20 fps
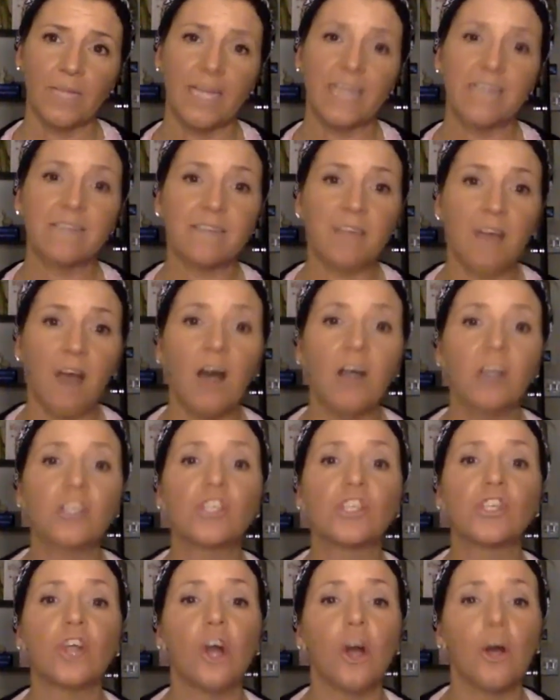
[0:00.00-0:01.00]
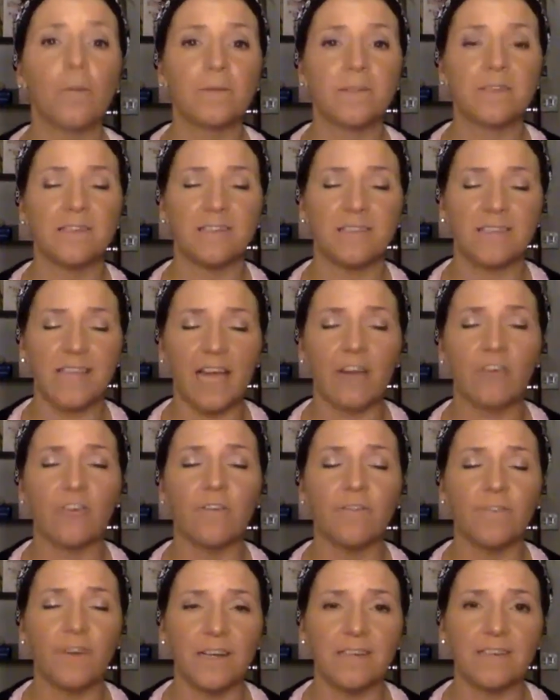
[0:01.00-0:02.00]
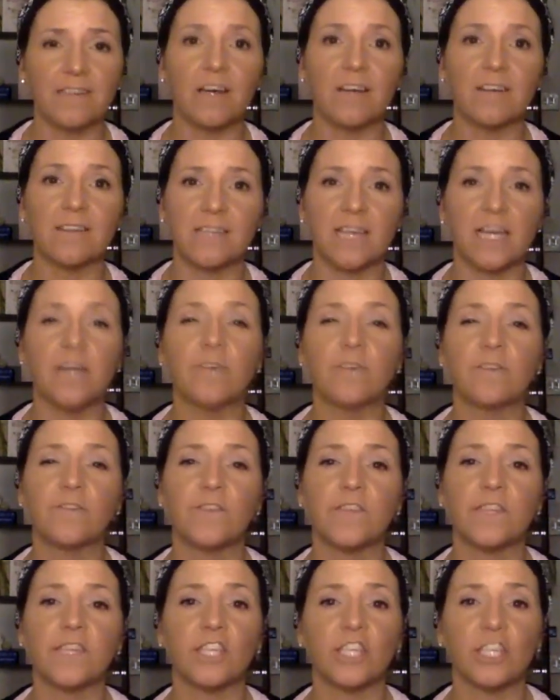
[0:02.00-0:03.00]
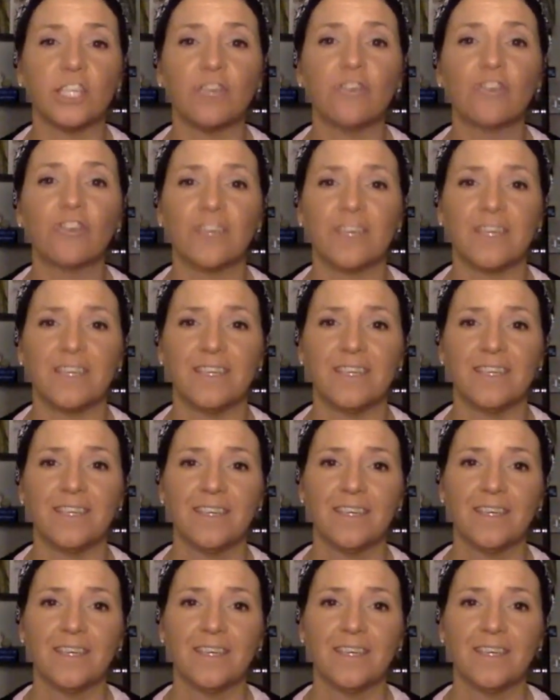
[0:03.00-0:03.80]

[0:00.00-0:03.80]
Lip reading: It's our job to sacrifice ourselves for the children.